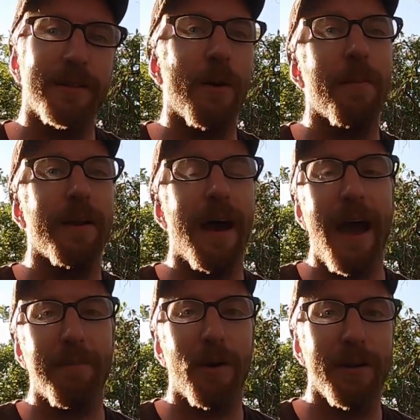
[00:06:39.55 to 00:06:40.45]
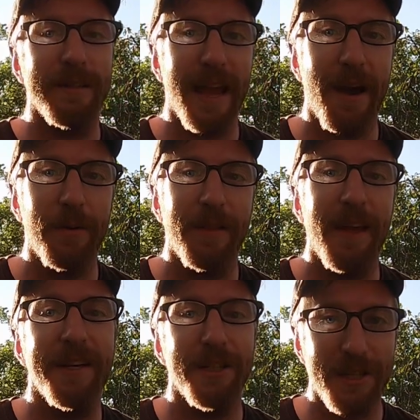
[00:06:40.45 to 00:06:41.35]
so I'm going to hop on down and
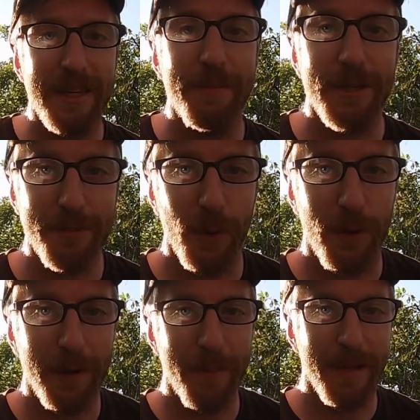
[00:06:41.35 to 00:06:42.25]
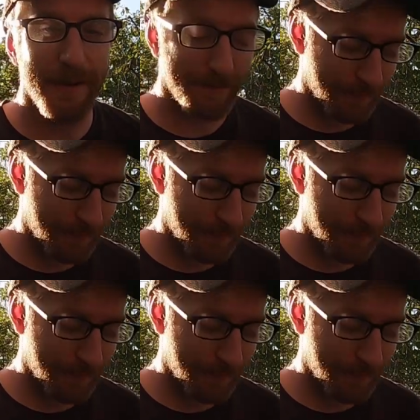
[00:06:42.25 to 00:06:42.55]
then just keep exploring a bit.